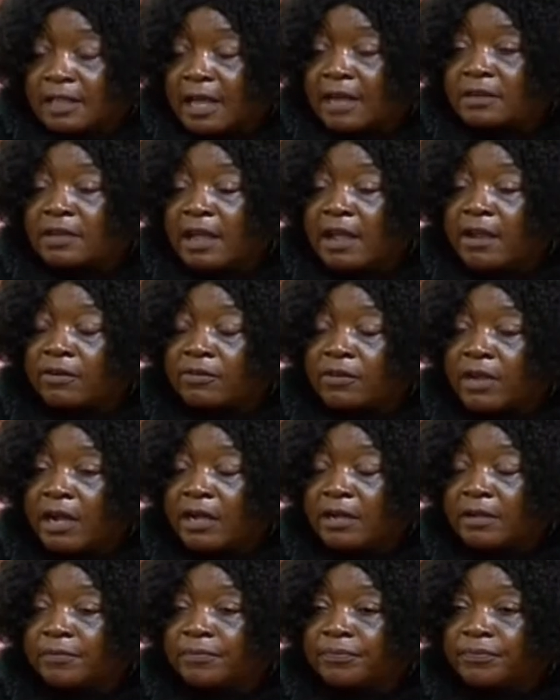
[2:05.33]
in that
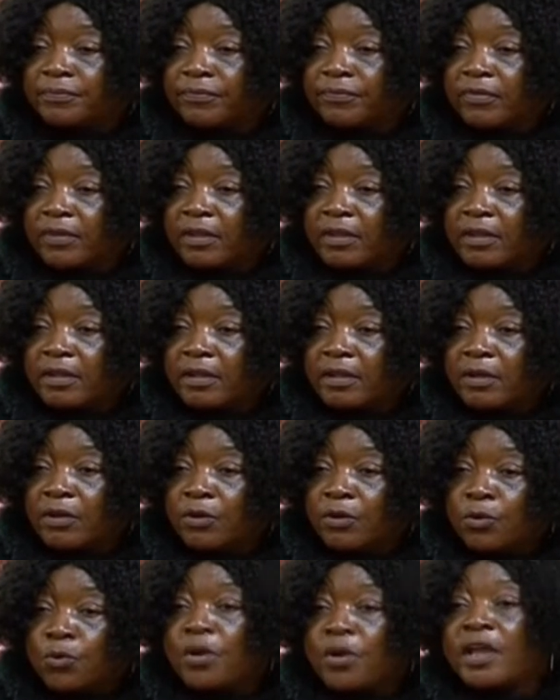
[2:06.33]
area.
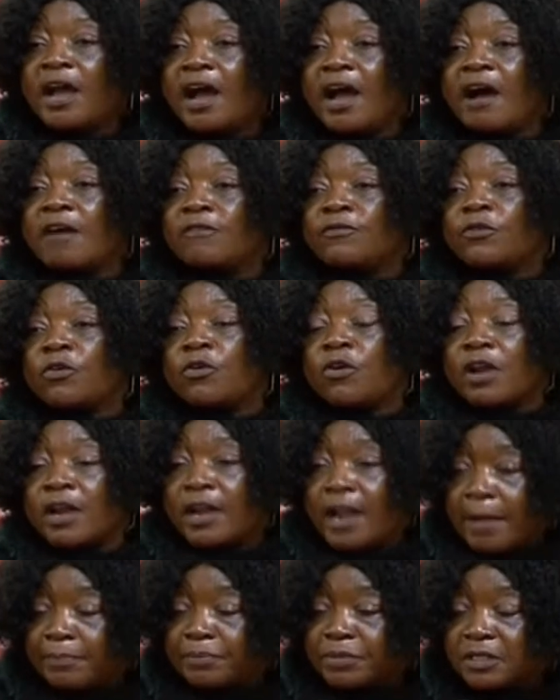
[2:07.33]
We have
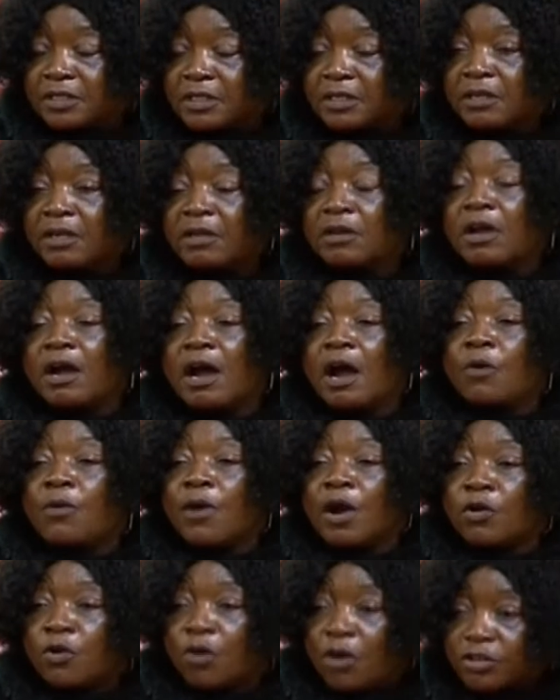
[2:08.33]
collapsed
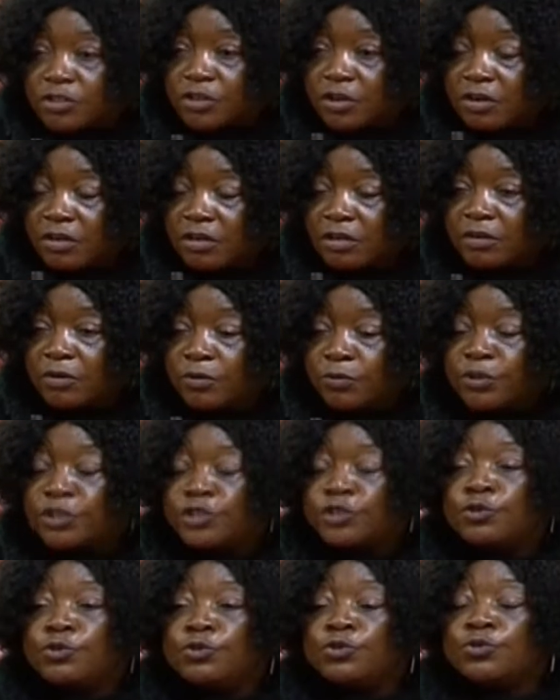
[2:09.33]
our cotton,
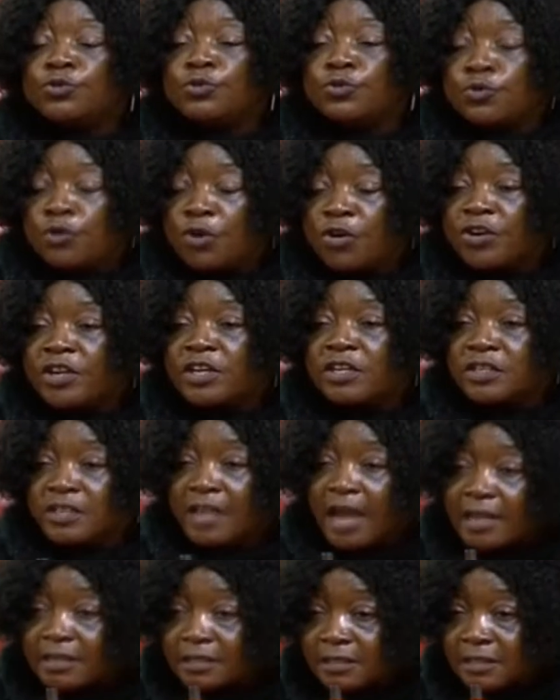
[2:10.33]
which used to grow in
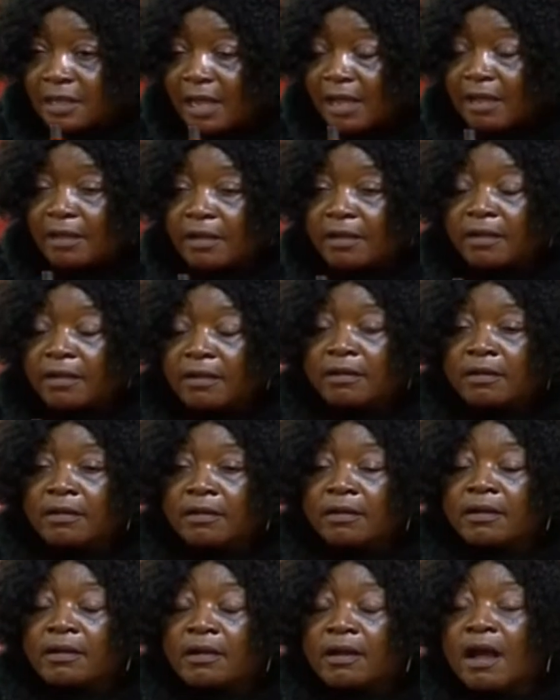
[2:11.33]
Nyanza.
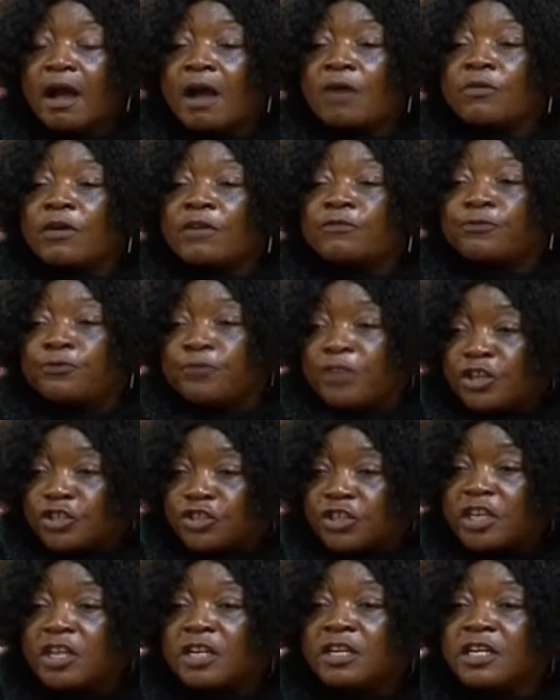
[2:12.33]
Our
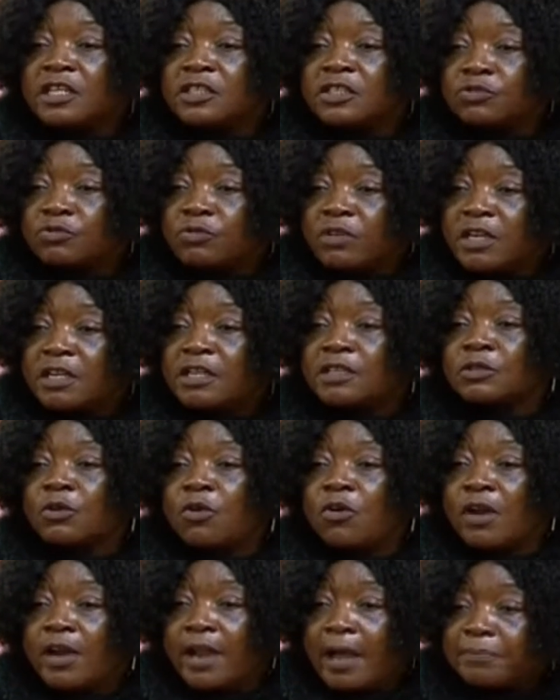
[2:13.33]
fish industry is
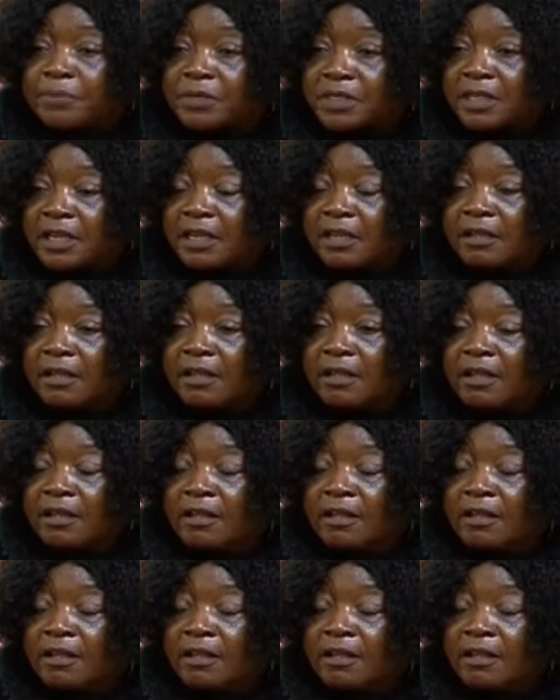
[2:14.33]
collapsing.